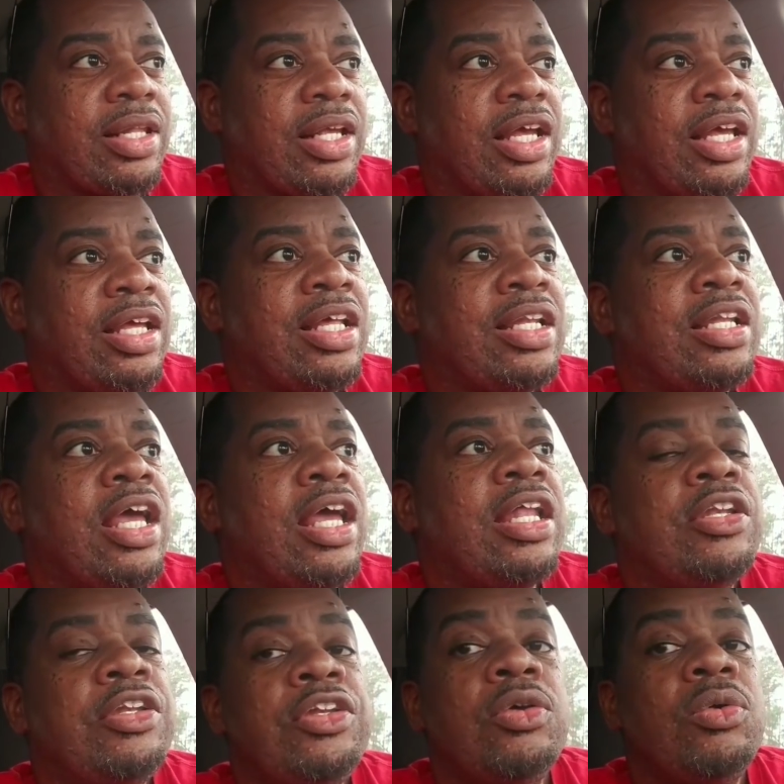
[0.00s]
And
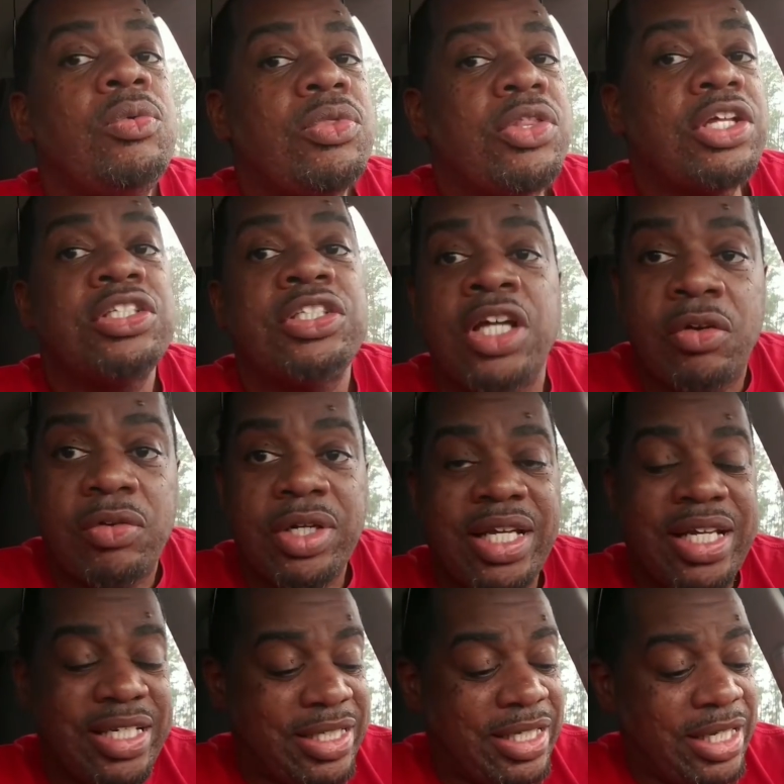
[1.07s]
knew the dirt
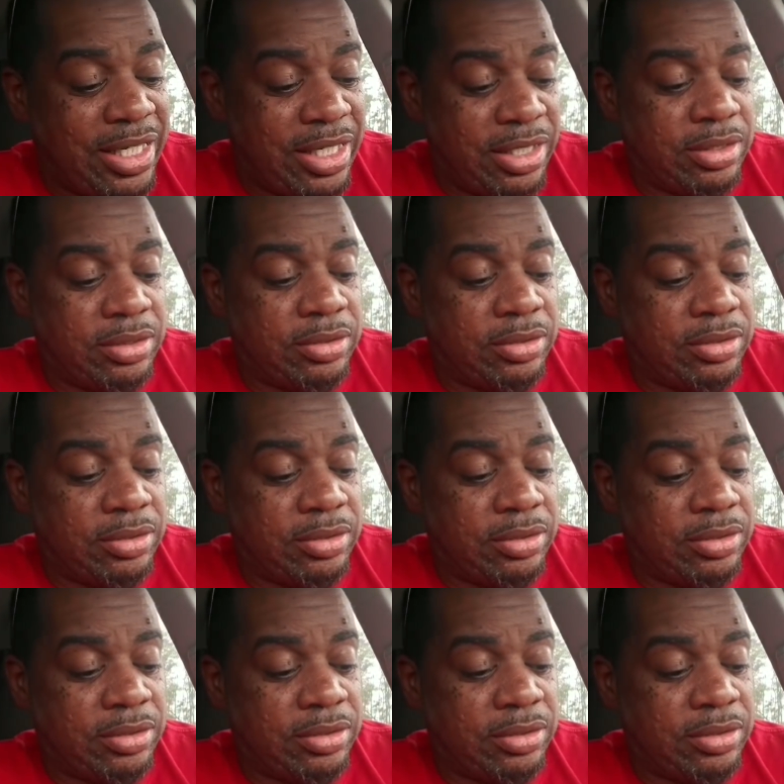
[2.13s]
he did.